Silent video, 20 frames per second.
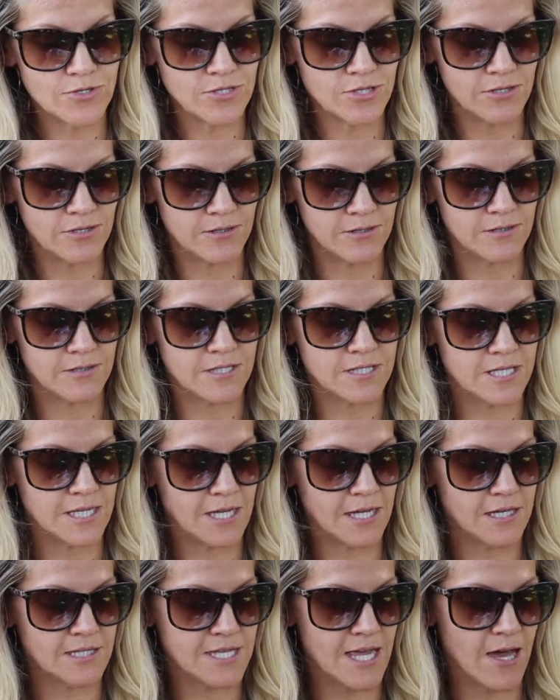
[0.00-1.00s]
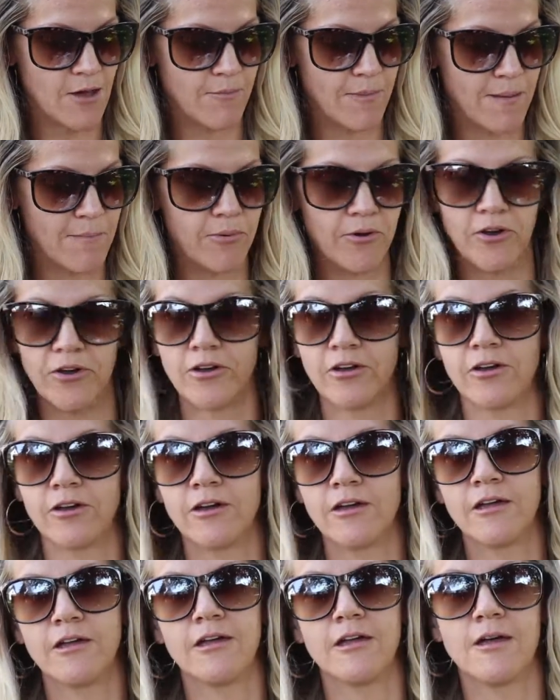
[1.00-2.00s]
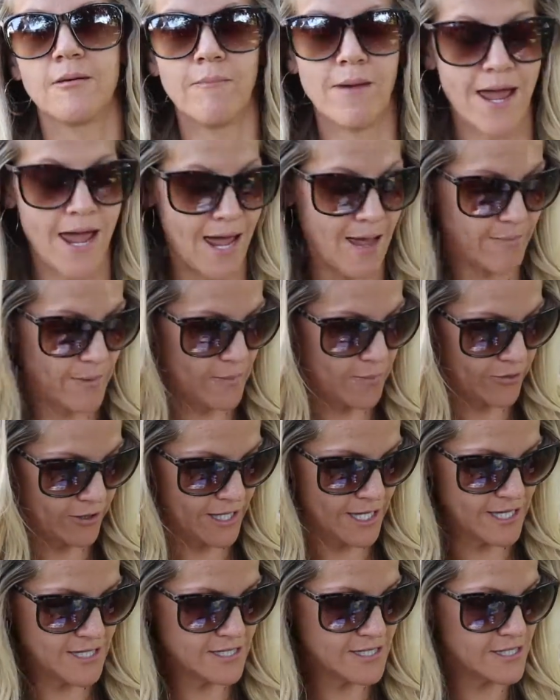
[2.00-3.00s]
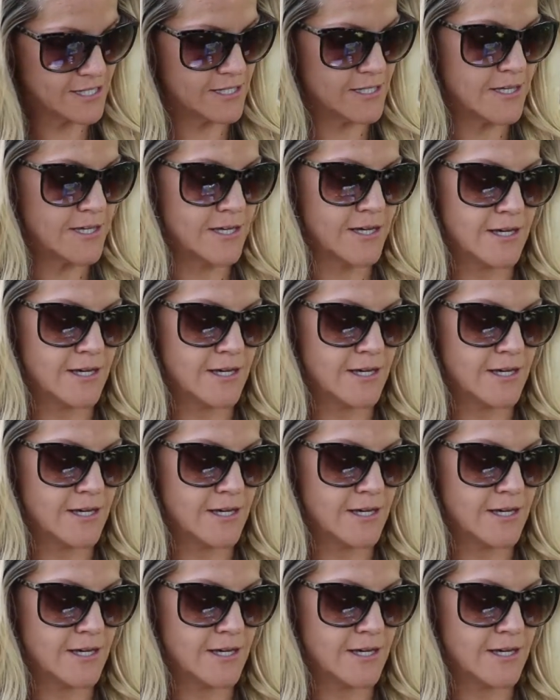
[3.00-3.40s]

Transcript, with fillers: seeing as how my book, My Happy Place,